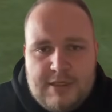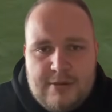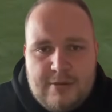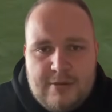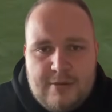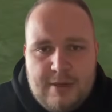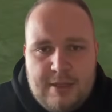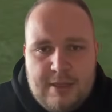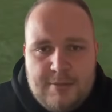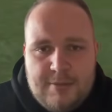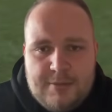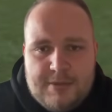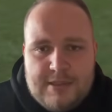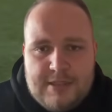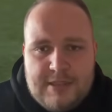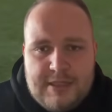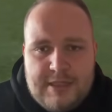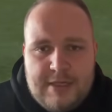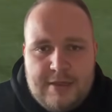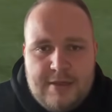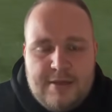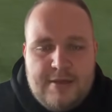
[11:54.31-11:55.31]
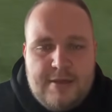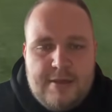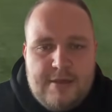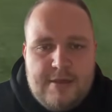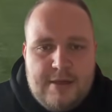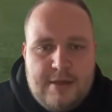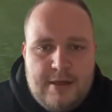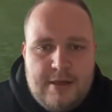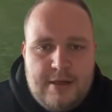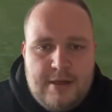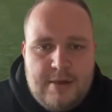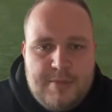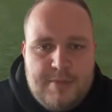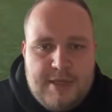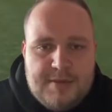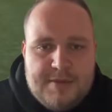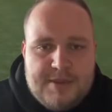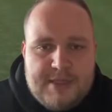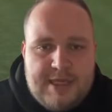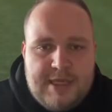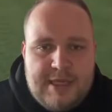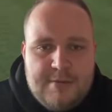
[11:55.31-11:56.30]
that we're able to then be
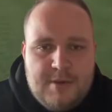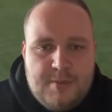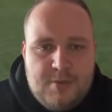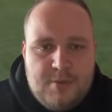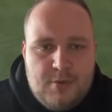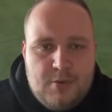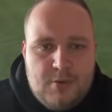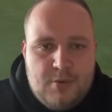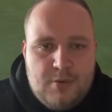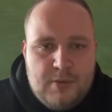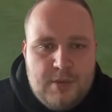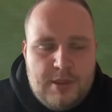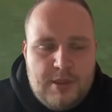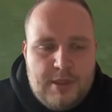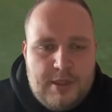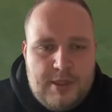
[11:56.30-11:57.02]
able to keep the ball,